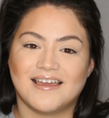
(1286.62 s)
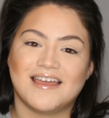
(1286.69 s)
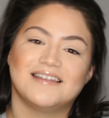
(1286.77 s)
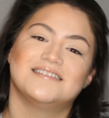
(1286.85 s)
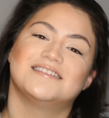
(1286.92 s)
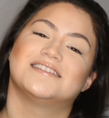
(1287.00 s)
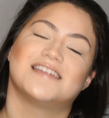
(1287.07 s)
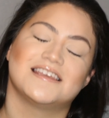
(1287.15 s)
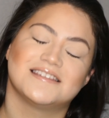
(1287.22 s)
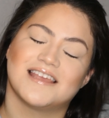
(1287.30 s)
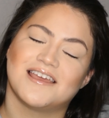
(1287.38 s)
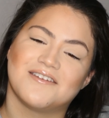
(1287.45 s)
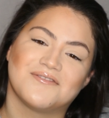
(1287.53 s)
Again, stay
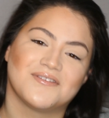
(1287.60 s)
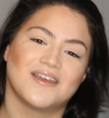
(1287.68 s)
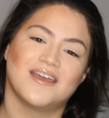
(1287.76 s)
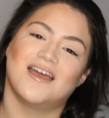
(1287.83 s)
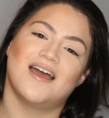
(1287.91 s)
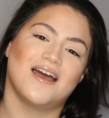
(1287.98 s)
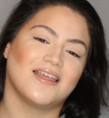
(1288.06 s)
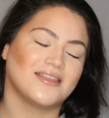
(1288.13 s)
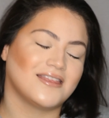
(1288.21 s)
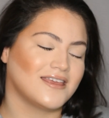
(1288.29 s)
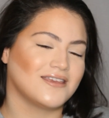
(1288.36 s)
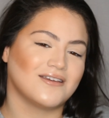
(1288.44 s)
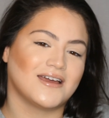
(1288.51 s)
safe. Thank